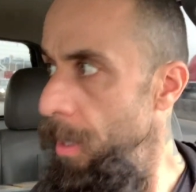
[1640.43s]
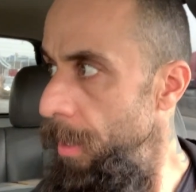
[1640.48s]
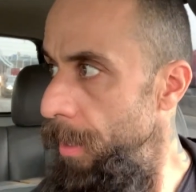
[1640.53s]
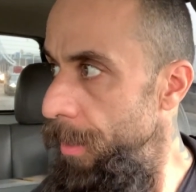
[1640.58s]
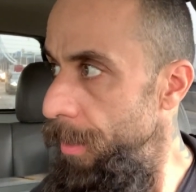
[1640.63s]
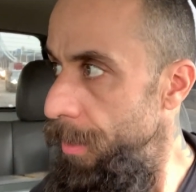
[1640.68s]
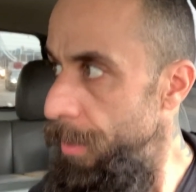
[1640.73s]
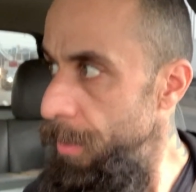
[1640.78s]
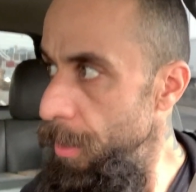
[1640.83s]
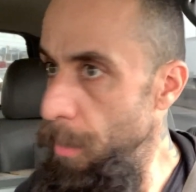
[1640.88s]

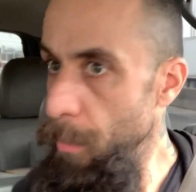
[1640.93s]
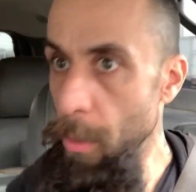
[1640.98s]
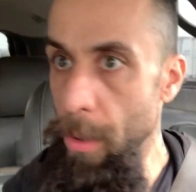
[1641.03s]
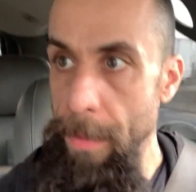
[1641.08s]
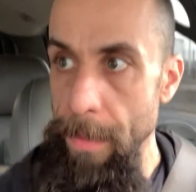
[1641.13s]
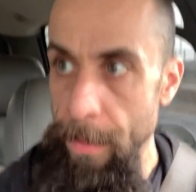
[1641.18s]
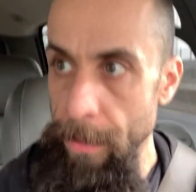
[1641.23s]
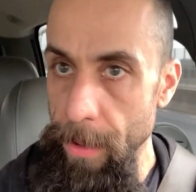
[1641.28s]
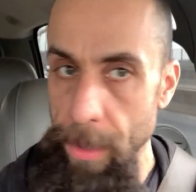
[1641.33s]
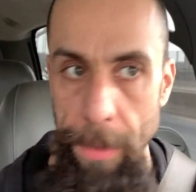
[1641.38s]
There's no more
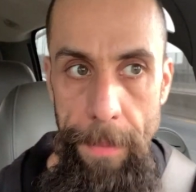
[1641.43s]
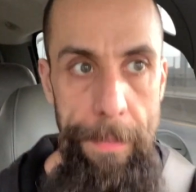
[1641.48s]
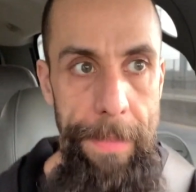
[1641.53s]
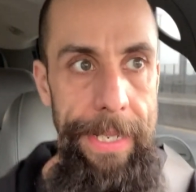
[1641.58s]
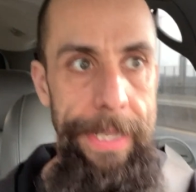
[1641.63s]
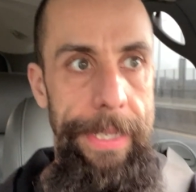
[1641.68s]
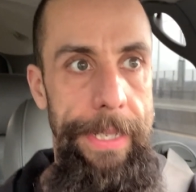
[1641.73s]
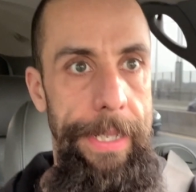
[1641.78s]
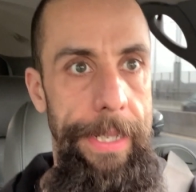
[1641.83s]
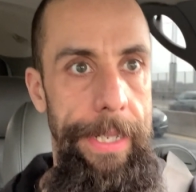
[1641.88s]
real
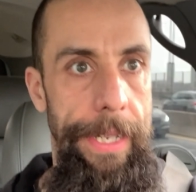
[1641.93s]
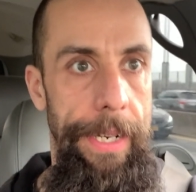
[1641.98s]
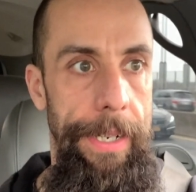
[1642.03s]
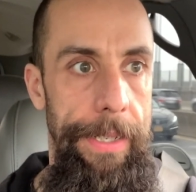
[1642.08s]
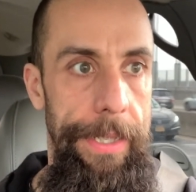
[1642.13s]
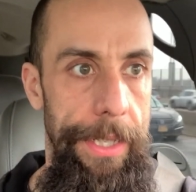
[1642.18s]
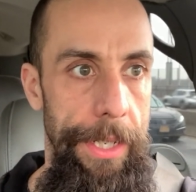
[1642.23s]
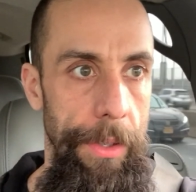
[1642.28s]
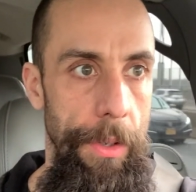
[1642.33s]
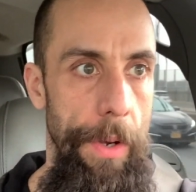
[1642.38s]
mist in the air.
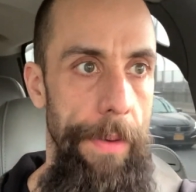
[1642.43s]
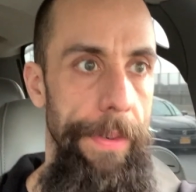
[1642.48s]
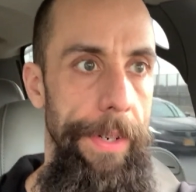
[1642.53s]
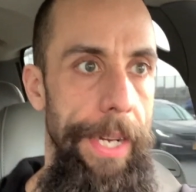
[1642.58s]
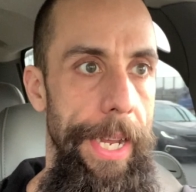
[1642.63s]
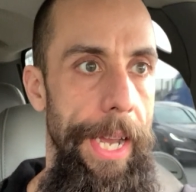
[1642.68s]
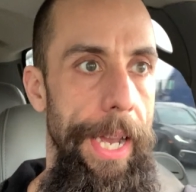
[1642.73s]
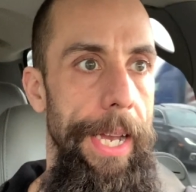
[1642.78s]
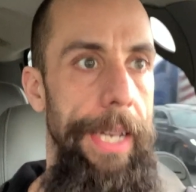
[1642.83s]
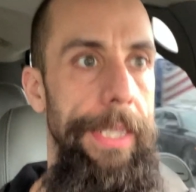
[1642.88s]
It's still
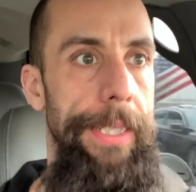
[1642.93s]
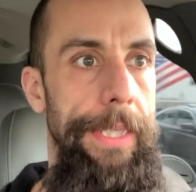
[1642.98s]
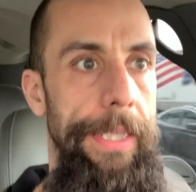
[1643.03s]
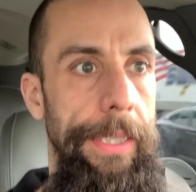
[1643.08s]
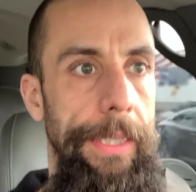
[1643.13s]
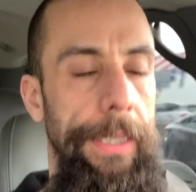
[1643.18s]
overcast.